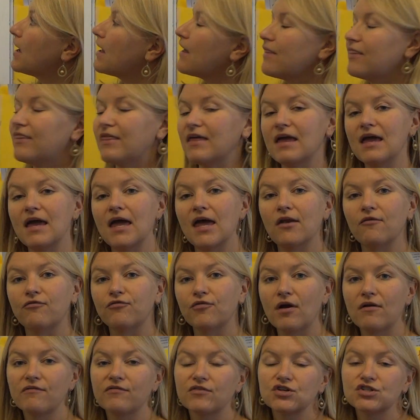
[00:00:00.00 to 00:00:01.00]
Then
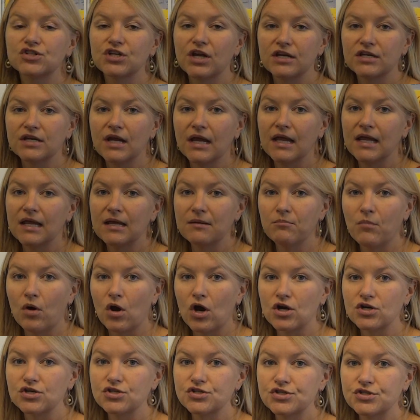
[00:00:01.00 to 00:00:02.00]
from Virginia, he
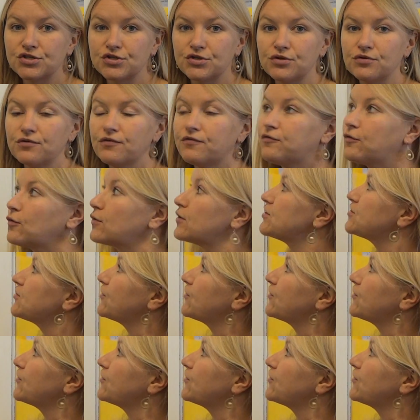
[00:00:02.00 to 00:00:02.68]
marched to Fort